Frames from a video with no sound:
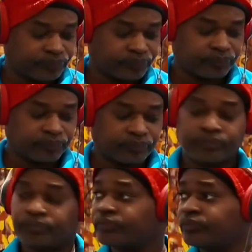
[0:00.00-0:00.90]

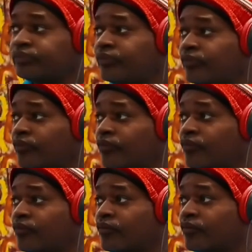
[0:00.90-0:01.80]

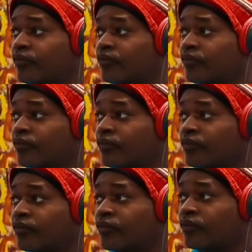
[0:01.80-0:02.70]

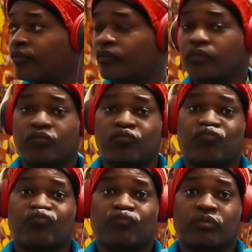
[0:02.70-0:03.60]

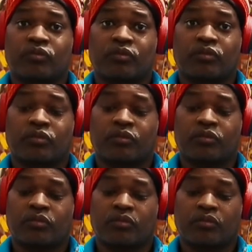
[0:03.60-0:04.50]

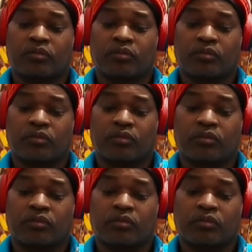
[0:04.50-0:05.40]

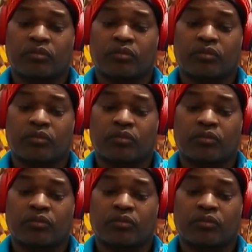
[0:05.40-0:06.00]
The person shown says nothing.